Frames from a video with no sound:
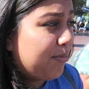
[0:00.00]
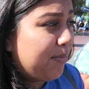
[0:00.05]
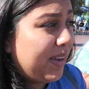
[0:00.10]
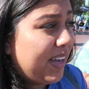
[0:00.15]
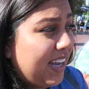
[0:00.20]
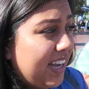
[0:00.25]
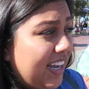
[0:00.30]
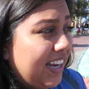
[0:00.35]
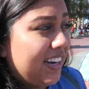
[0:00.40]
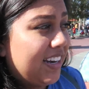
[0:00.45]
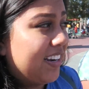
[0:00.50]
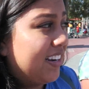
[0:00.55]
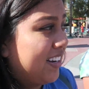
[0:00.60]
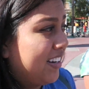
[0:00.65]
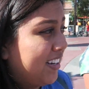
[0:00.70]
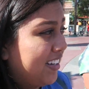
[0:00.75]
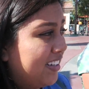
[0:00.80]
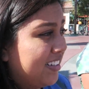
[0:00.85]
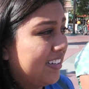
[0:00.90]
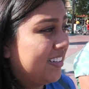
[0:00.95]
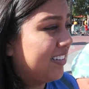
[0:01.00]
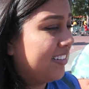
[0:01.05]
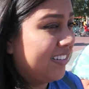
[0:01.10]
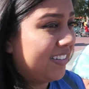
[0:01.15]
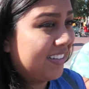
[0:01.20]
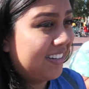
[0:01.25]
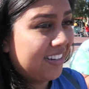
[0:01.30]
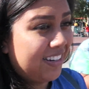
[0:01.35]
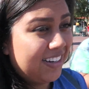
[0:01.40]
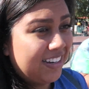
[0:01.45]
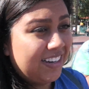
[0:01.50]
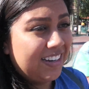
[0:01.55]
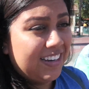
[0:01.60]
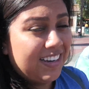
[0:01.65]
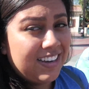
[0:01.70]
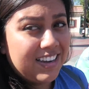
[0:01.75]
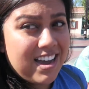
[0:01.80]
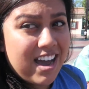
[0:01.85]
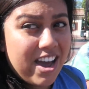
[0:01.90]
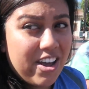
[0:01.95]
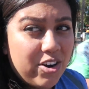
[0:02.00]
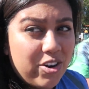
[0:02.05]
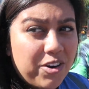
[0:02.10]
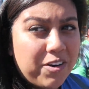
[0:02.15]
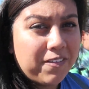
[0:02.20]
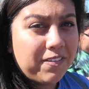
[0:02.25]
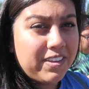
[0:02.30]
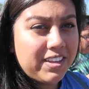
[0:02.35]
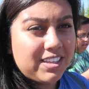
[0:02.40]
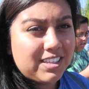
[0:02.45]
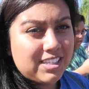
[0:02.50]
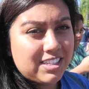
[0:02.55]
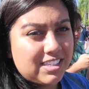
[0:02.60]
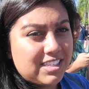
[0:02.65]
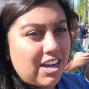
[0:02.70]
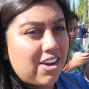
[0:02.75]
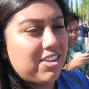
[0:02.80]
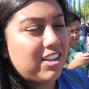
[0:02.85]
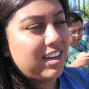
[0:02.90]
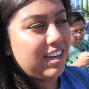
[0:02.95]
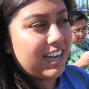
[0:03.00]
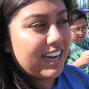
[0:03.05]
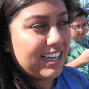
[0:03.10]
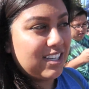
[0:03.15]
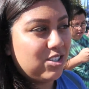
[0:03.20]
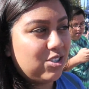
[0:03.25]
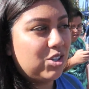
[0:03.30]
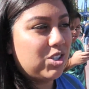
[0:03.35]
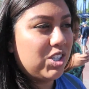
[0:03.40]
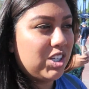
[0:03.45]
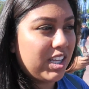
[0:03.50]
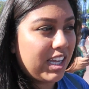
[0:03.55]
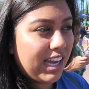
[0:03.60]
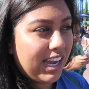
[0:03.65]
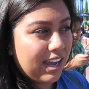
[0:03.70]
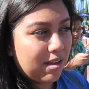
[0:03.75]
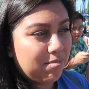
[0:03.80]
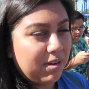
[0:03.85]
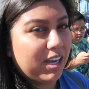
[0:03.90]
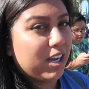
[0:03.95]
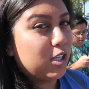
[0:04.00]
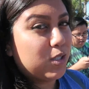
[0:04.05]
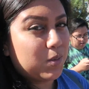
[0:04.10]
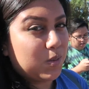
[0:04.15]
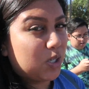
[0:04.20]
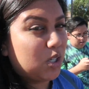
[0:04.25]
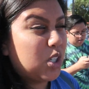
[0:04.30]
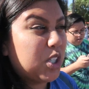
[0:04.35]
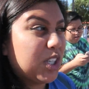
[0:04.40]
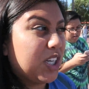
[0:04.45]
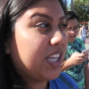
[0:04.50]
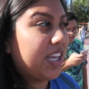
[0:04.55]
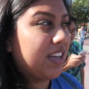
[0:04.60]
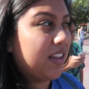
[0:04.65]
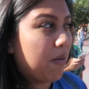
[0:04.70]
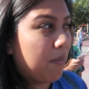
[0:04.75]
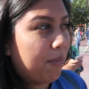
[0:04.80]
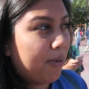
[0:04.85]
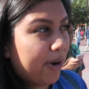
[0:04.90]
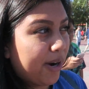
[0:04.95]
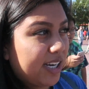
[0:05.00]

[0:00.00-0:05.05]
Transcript: mean, I don't know if this is how the lines usually get because we're usually in the